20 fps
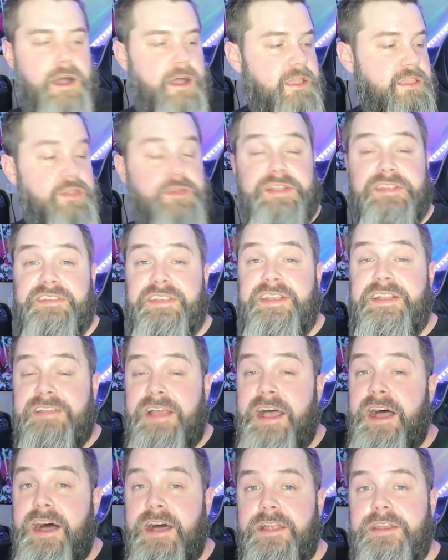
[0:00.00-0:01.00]
You can see it's
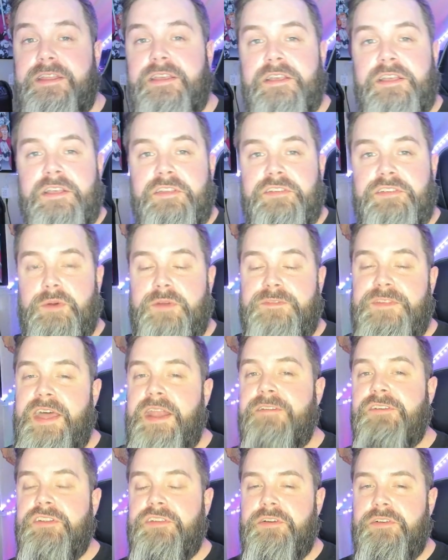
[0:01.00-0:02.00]
on. So if that
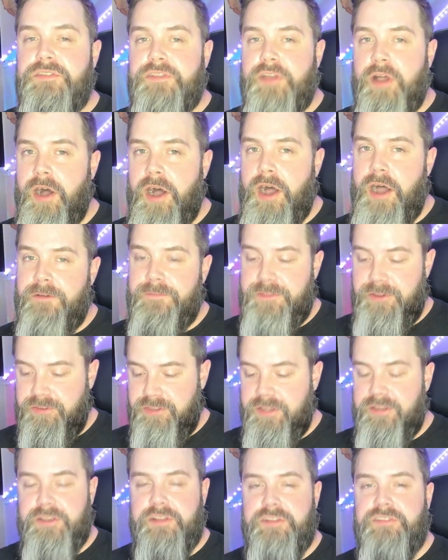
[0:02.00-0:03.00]
ever turns off, there's a
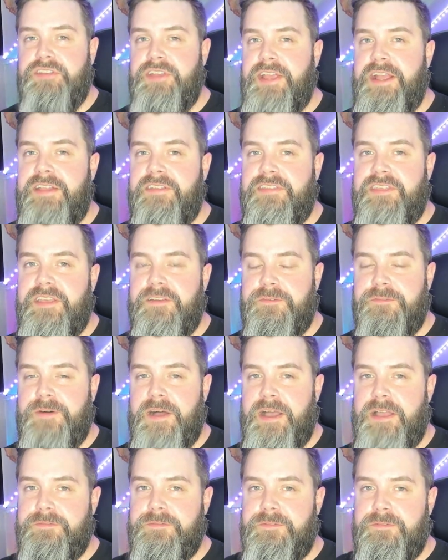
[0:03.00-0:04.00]
good chance that
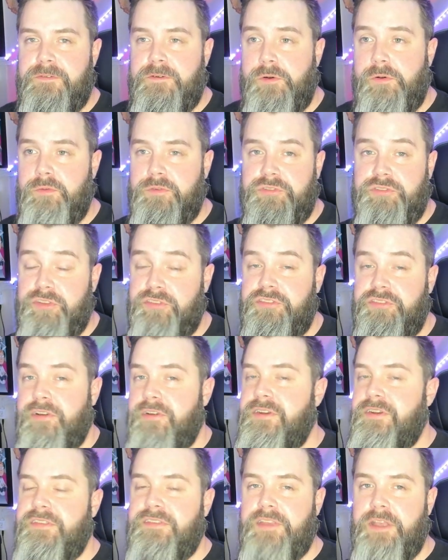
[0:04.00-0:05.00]
5V just
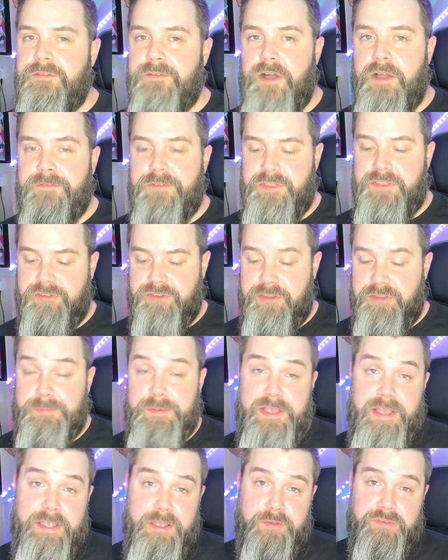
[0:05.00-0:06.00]
turned itself off in the
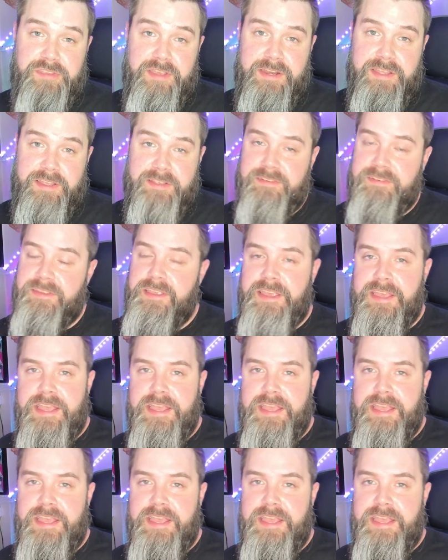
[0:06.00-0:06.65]
GPIO settings.